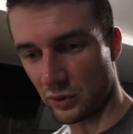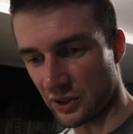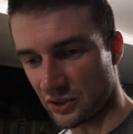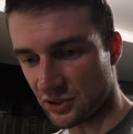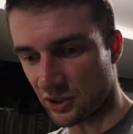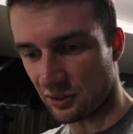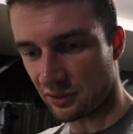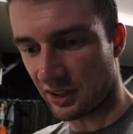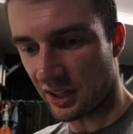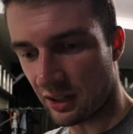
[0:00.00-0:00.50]
wheels
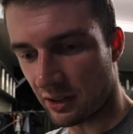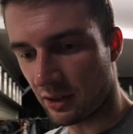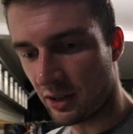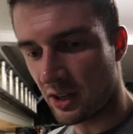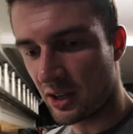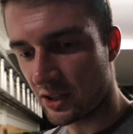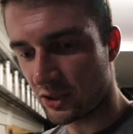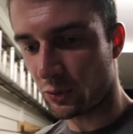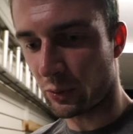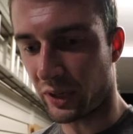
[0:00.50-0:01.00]
off now,
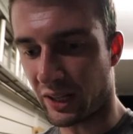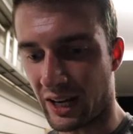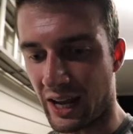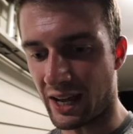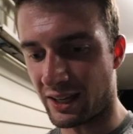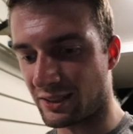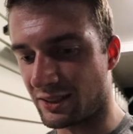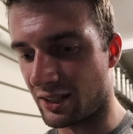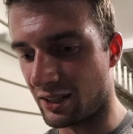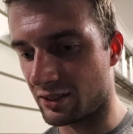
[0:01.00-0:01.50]
so we can
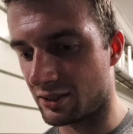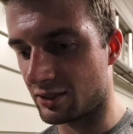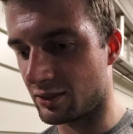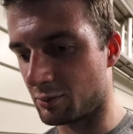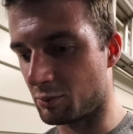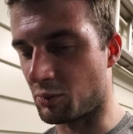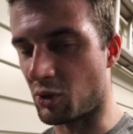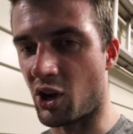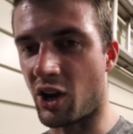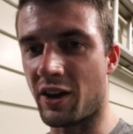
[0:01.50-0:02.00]
access
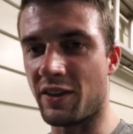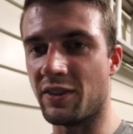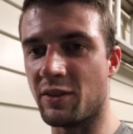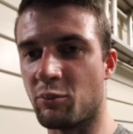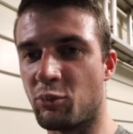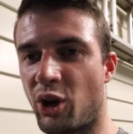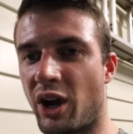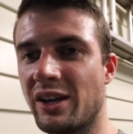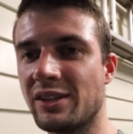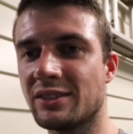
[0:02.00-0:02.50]
behind the
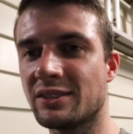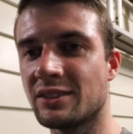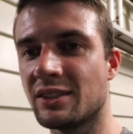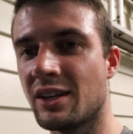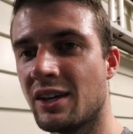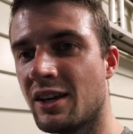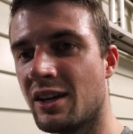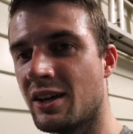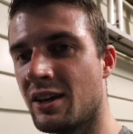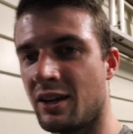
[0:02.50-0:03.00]
brakes,
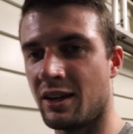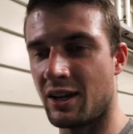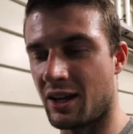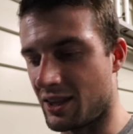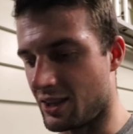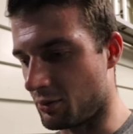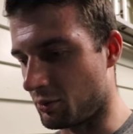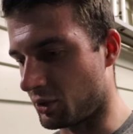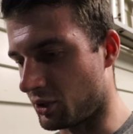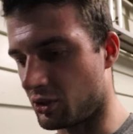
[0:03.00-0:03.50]

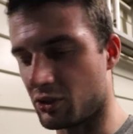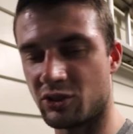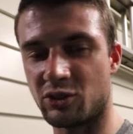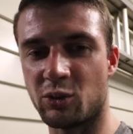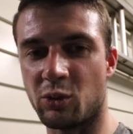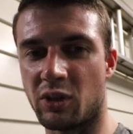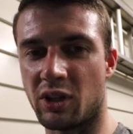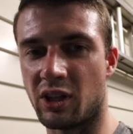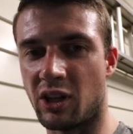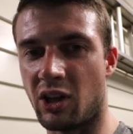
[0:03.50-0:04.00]
and then we're going to install the